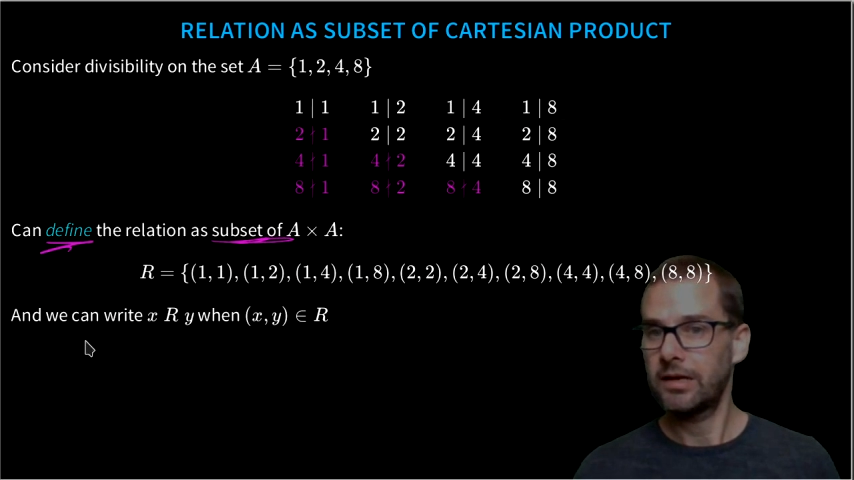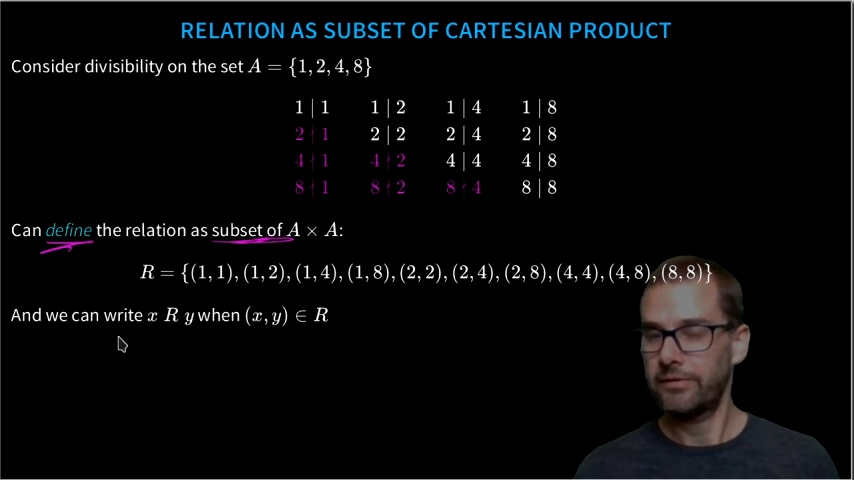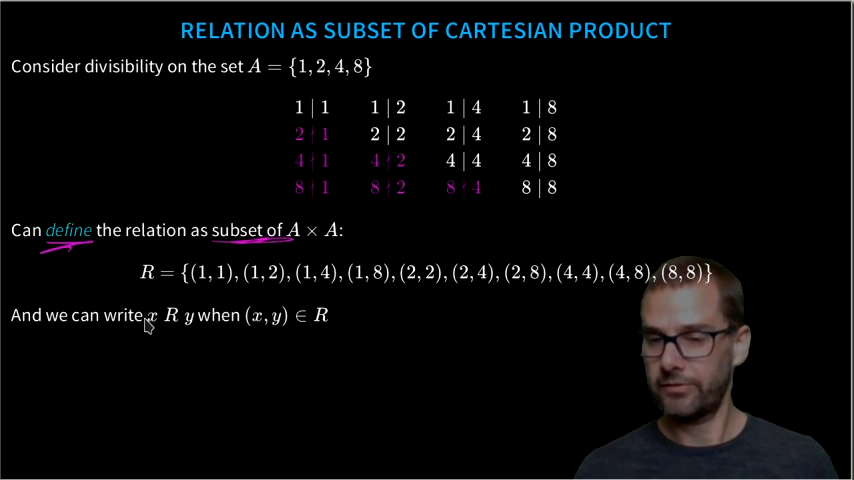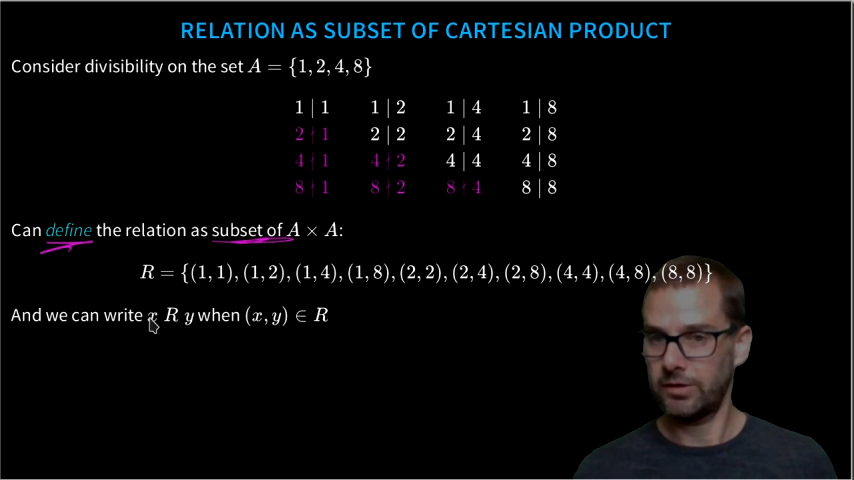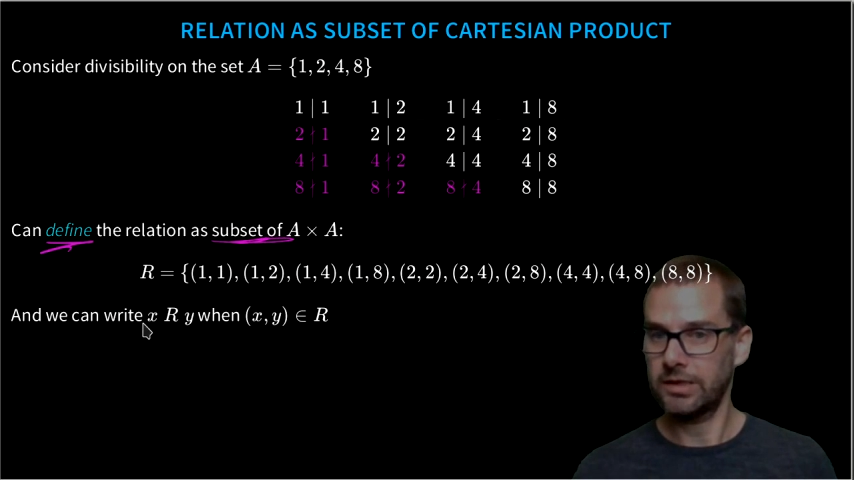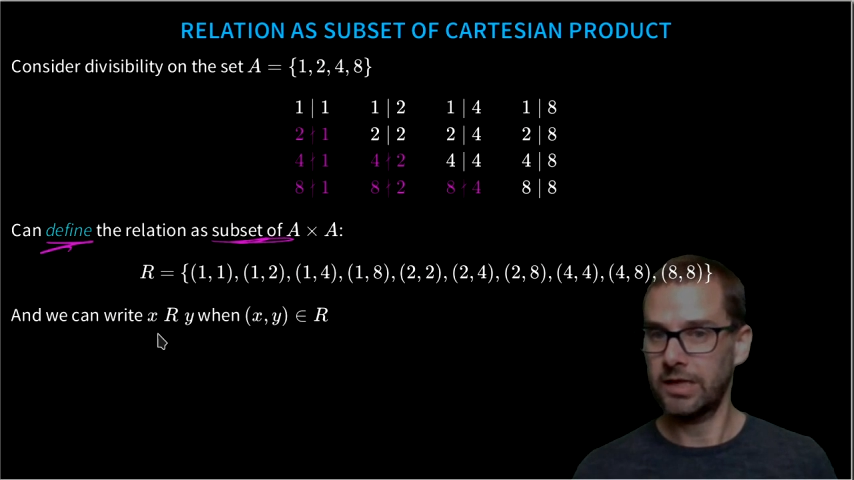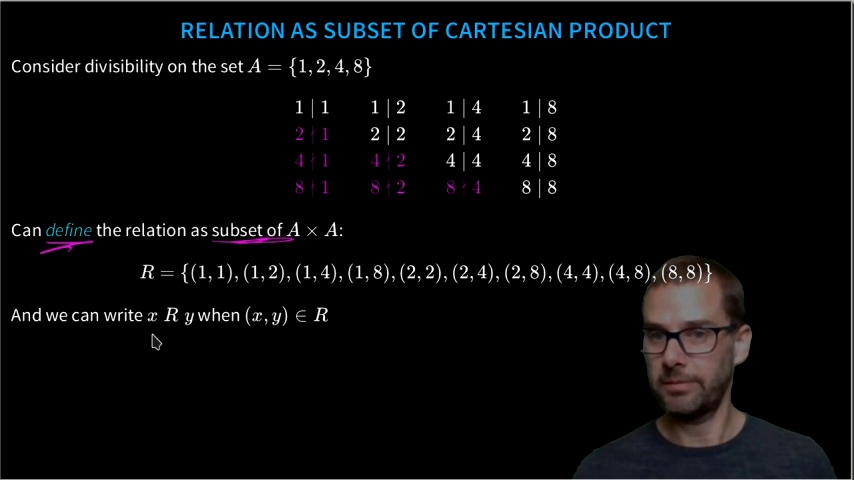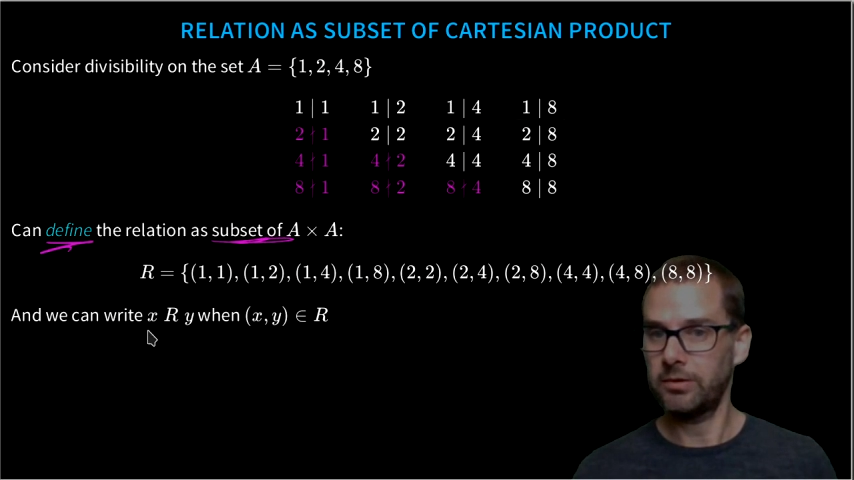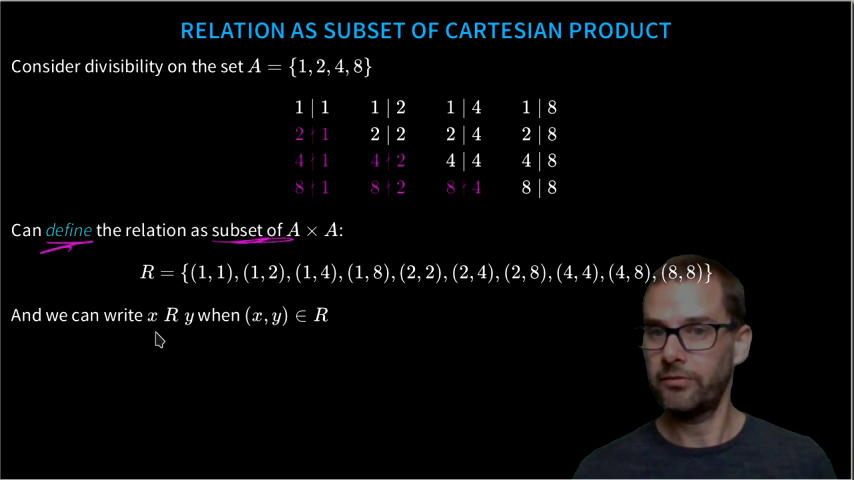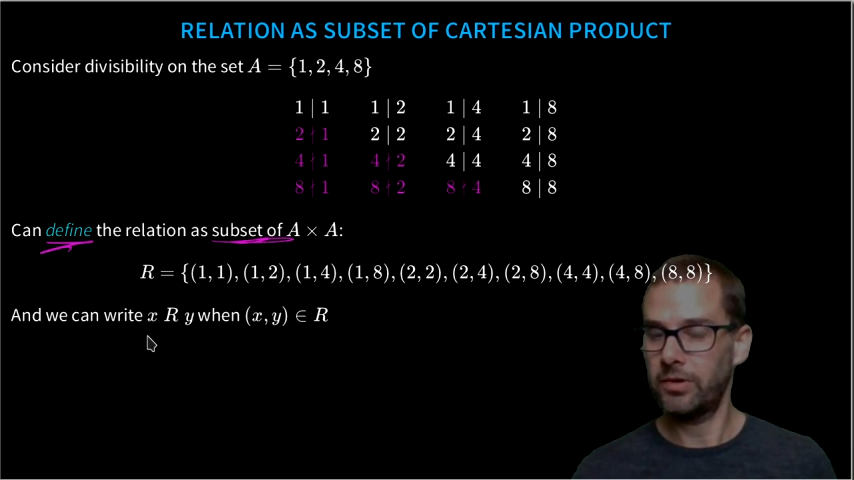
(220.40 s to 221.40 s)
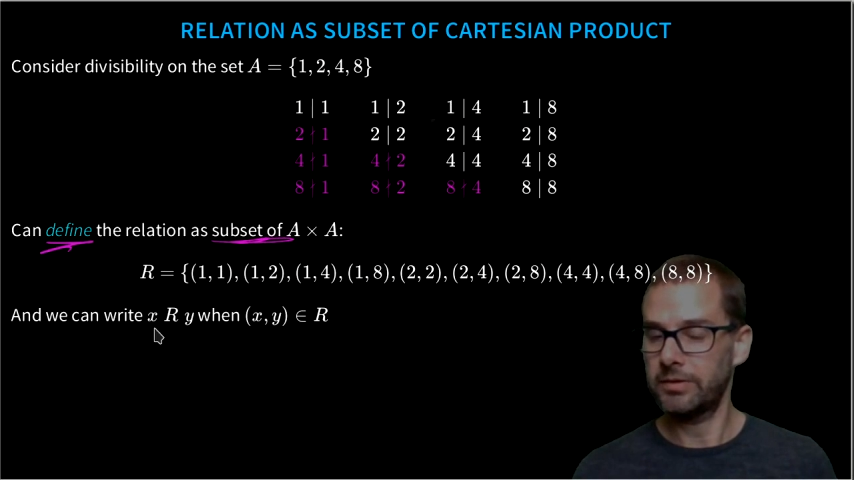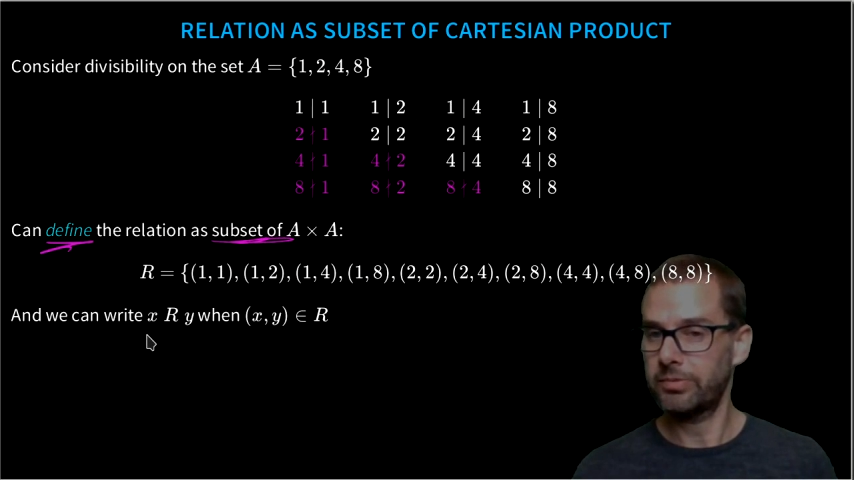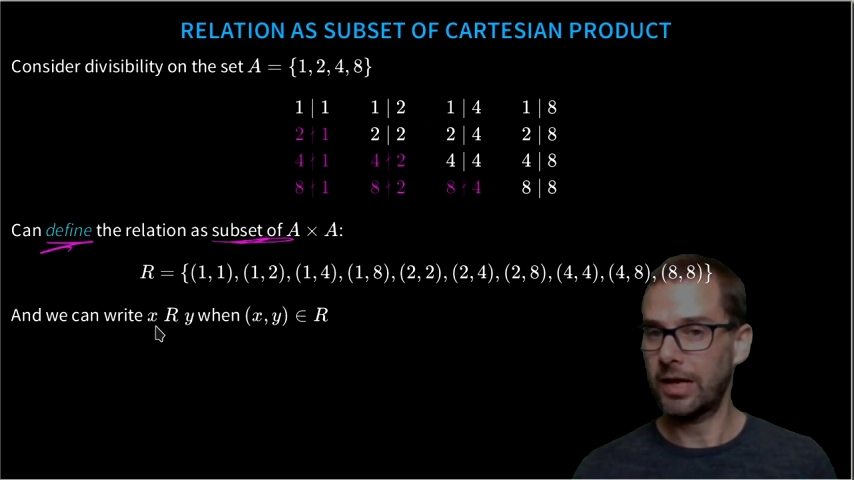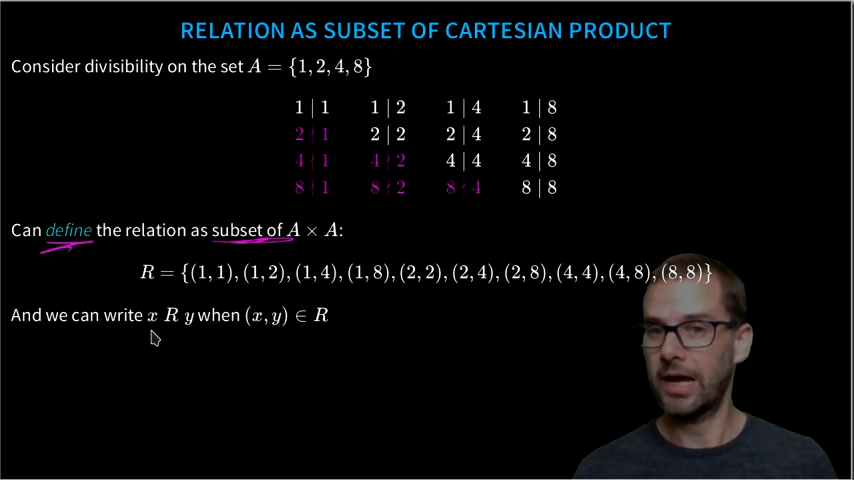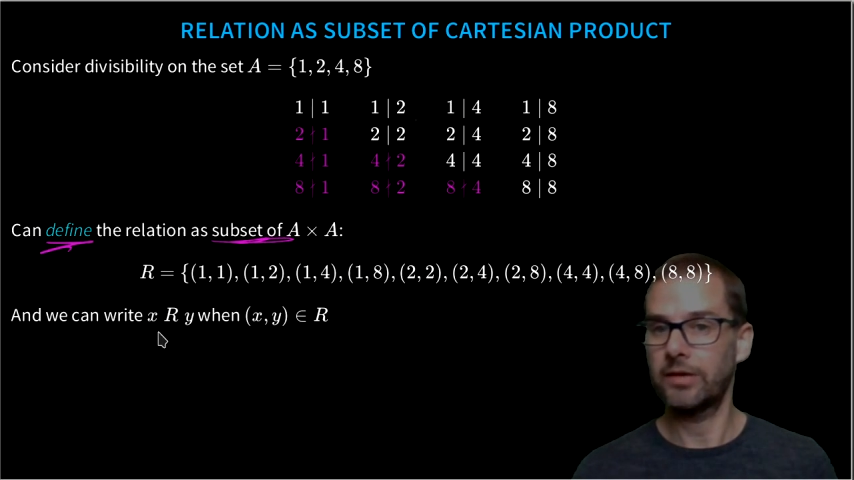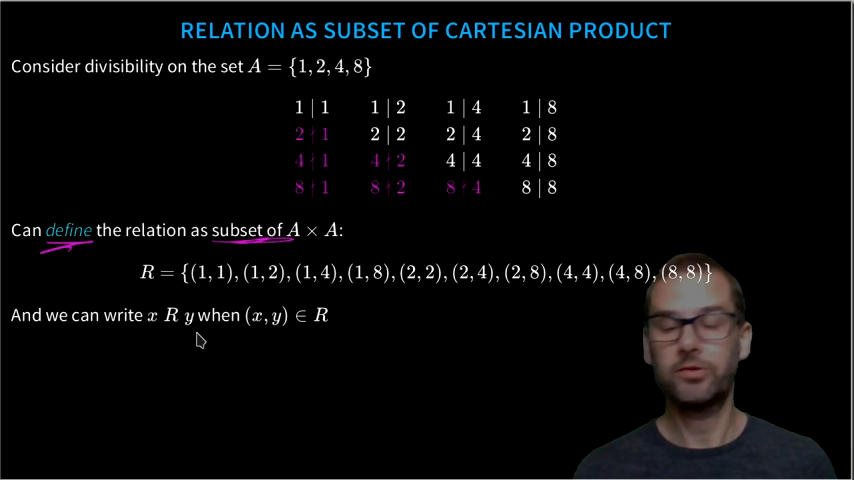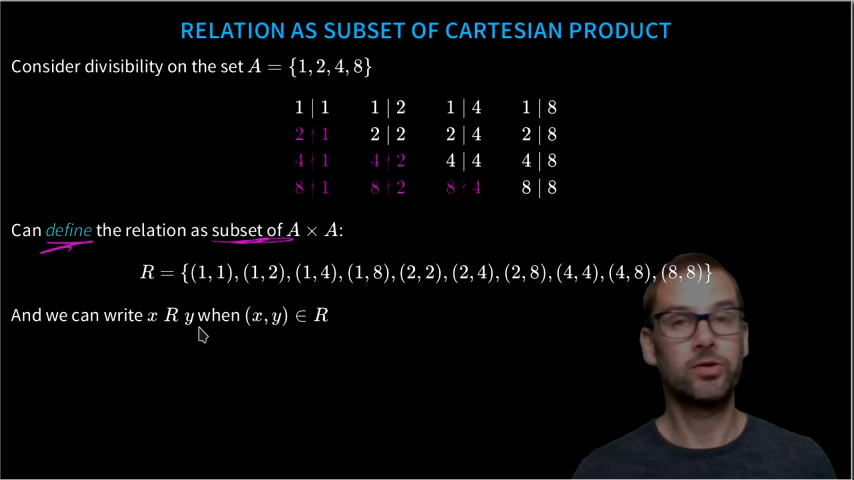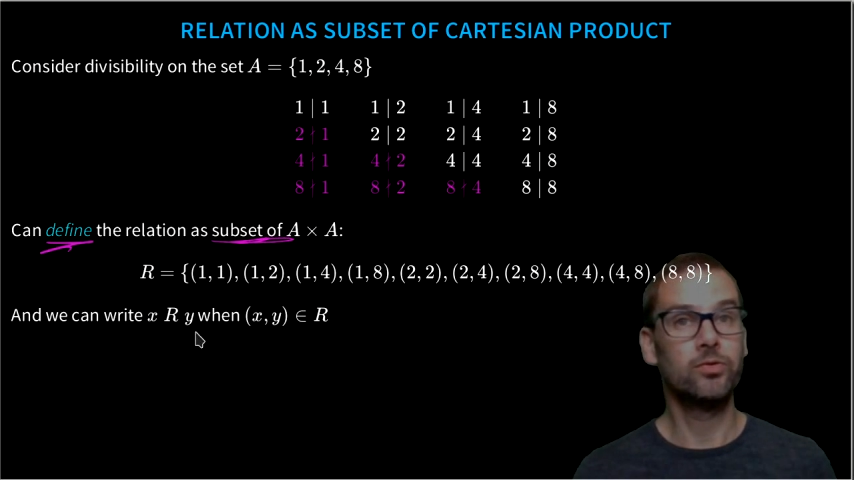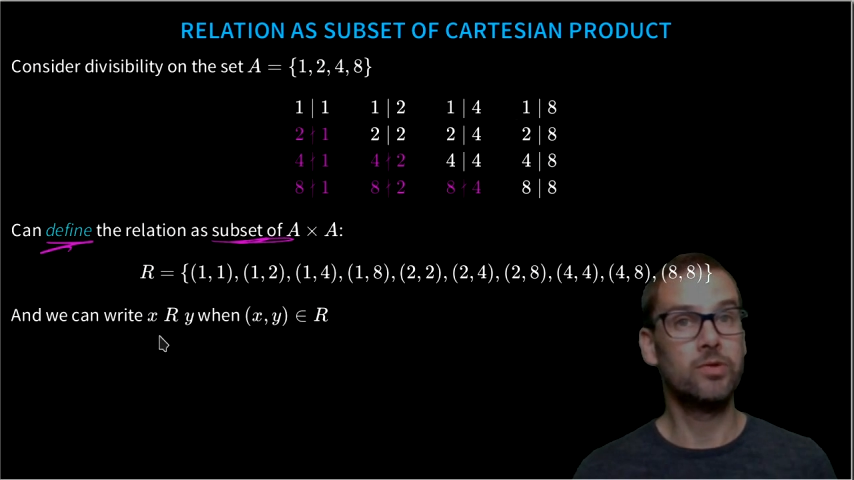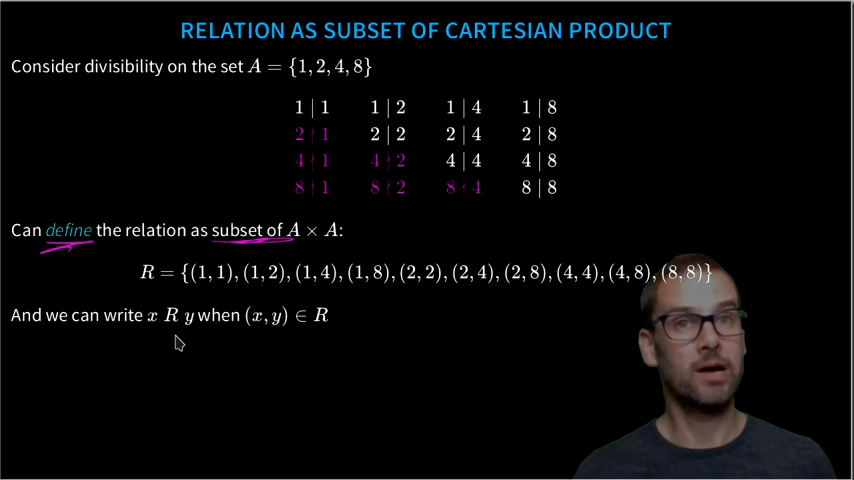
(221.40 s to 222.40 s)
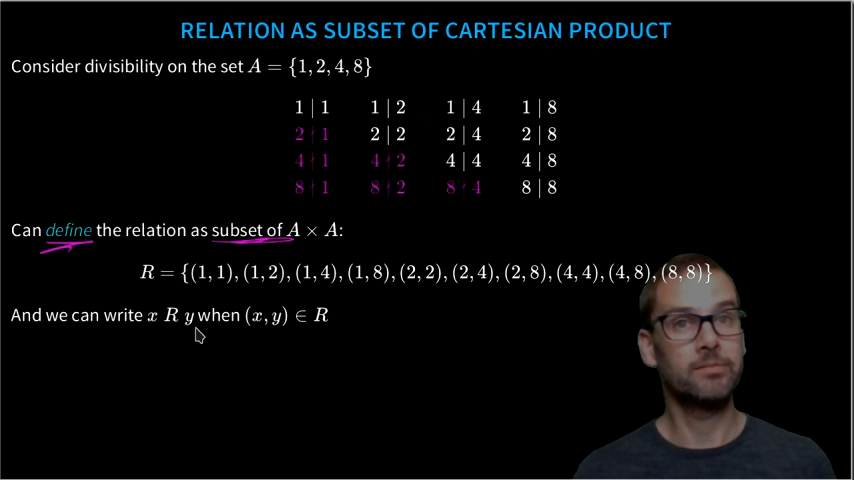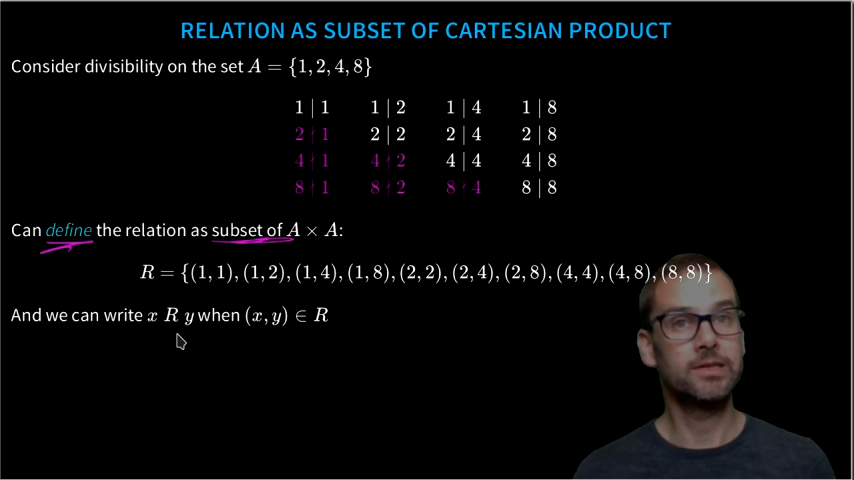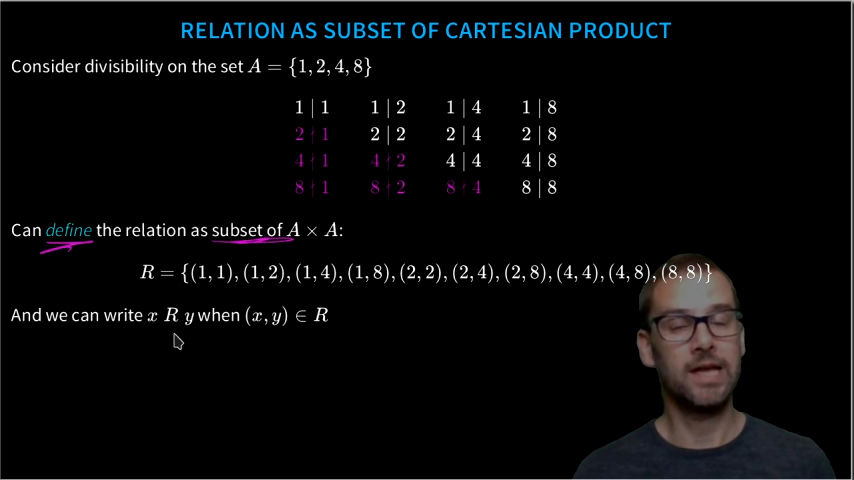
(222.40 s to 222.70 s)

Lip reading: for example, if we pluck out two numbers